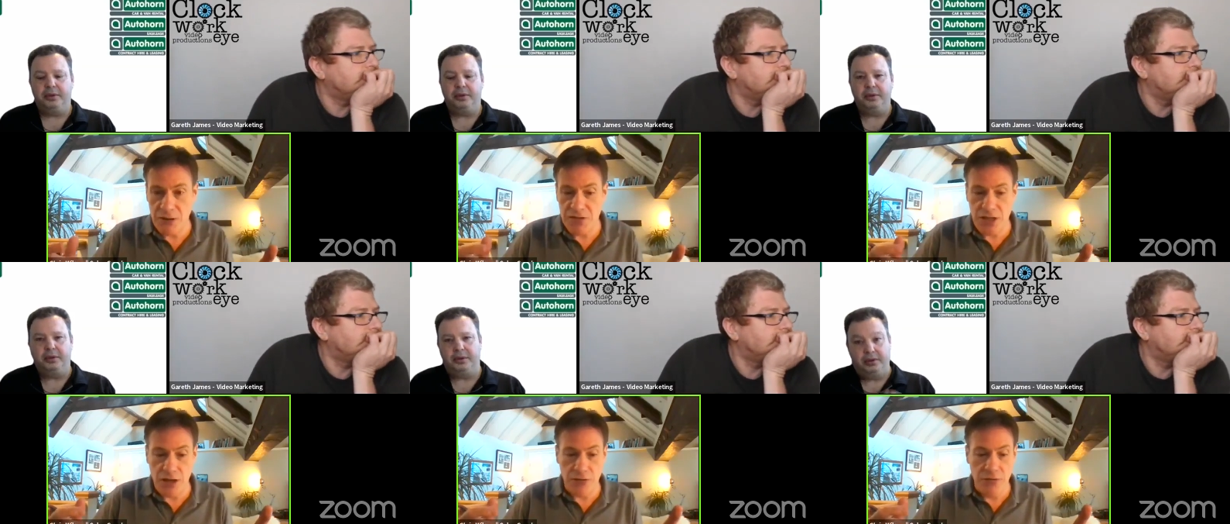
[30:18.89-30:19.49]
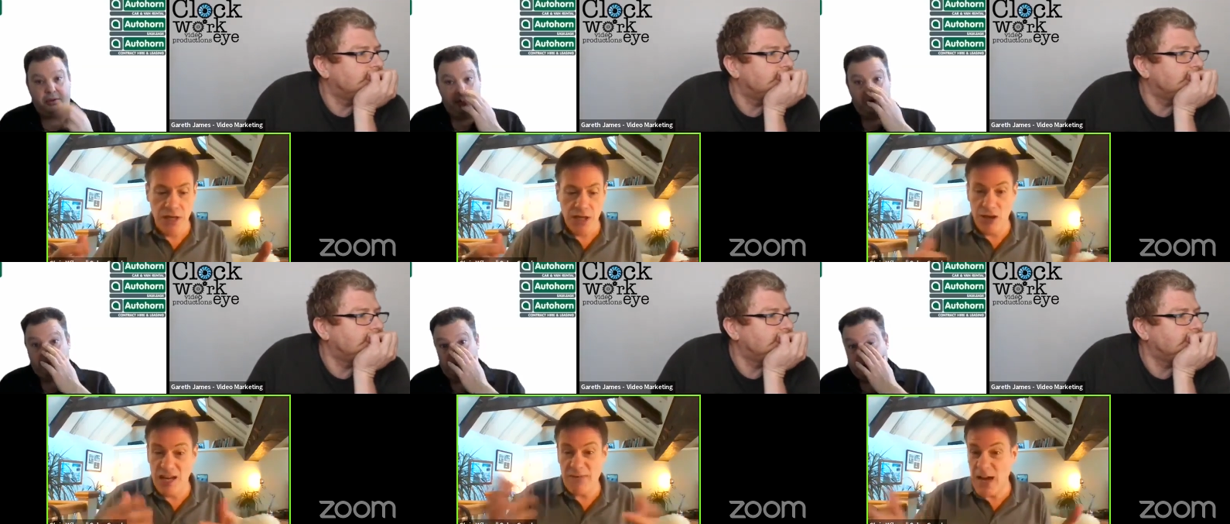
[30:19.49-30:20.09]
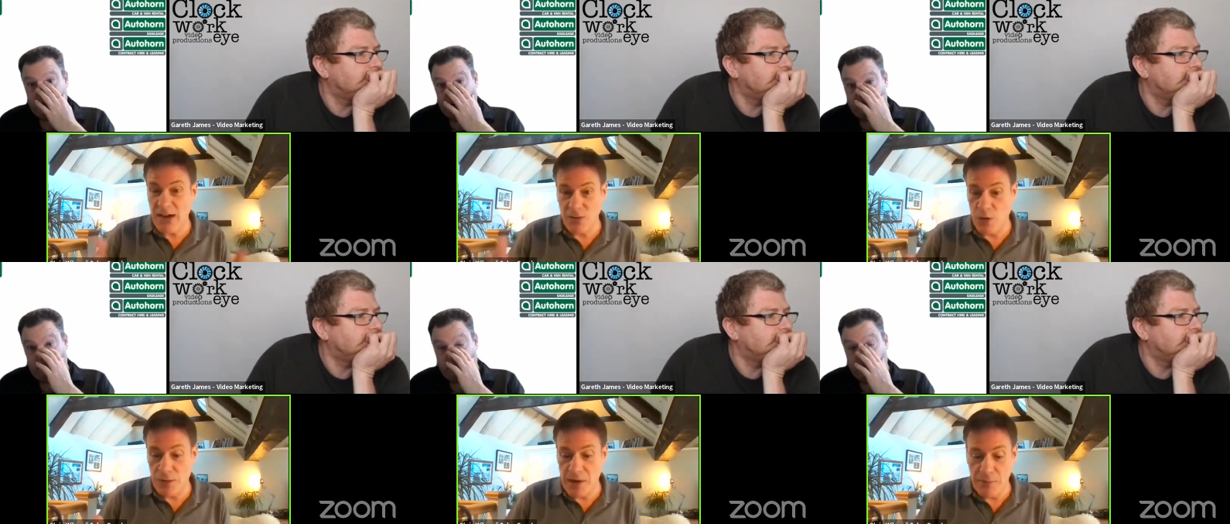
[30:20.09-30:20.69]
Speaker 1: So you never have to worry
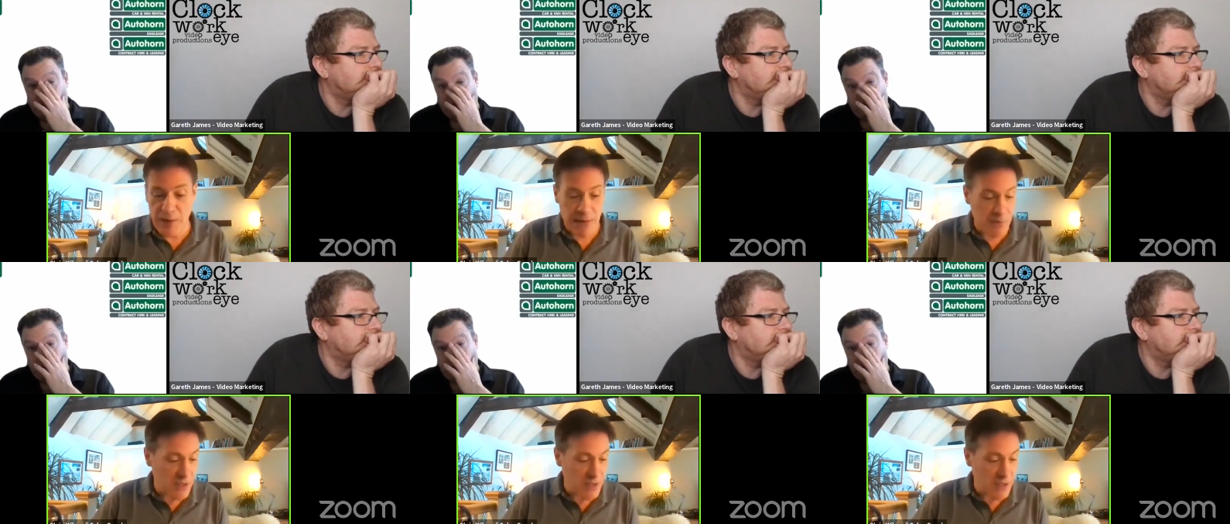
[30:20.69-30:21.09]
about paper.